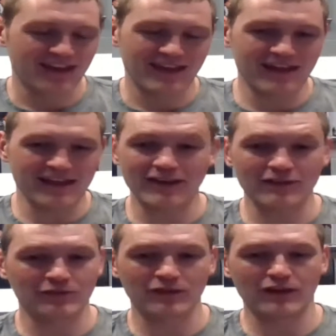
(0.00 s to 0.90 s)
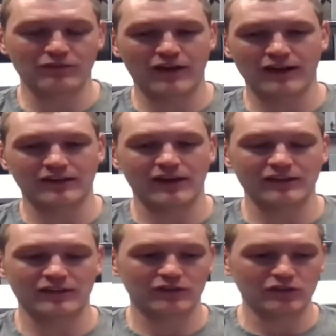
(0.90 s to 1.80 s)
it doesn't really affect
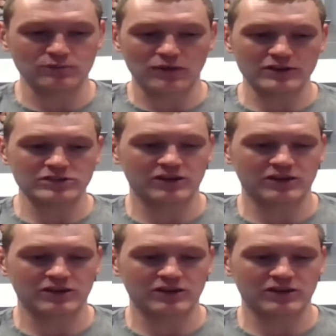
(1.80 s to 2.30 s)
us too much,